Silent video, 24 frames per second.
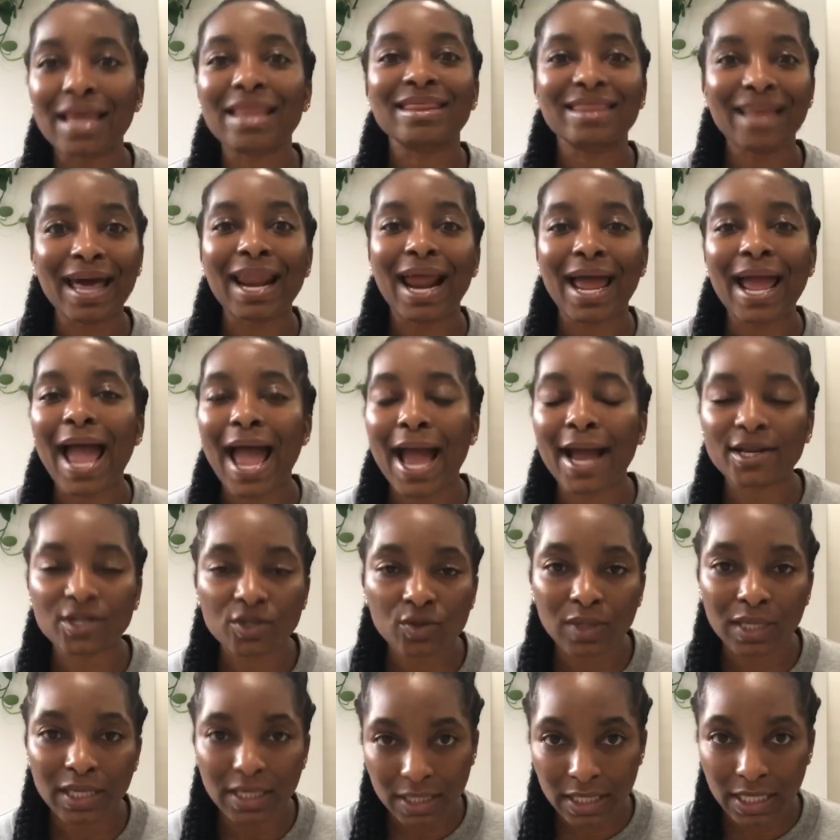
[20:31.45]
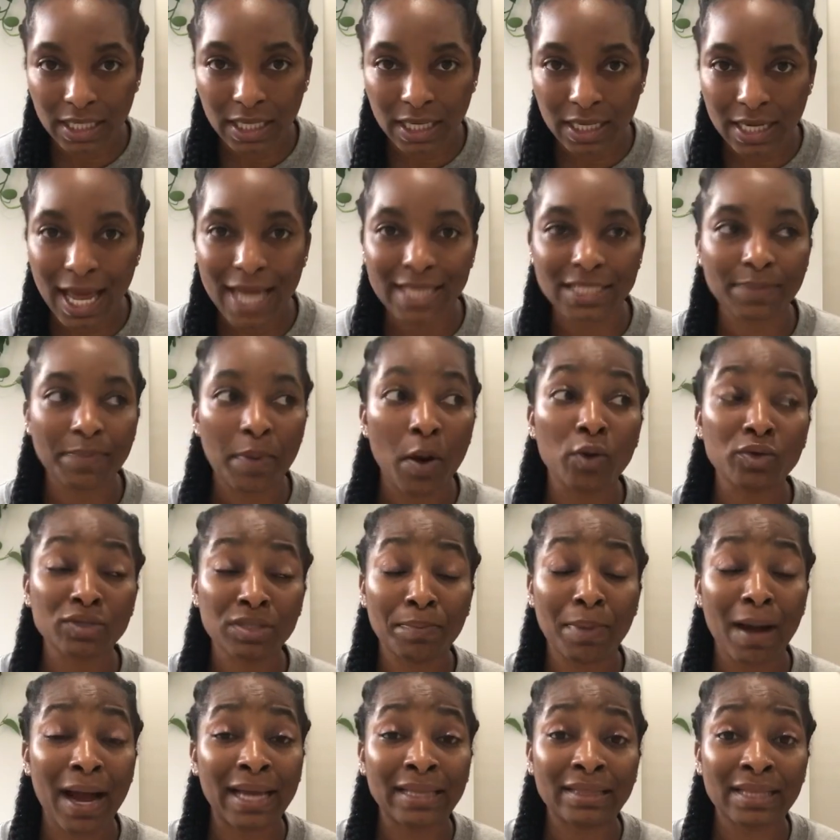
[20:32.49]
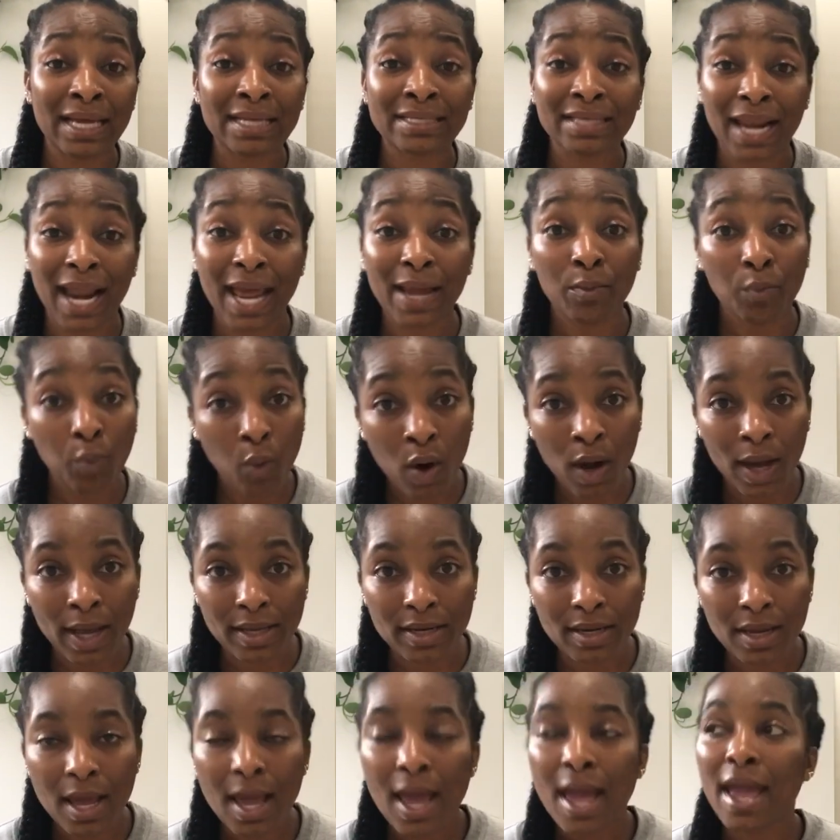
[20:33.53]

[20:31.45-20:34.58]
that I actually need as opposed to buying things that I want.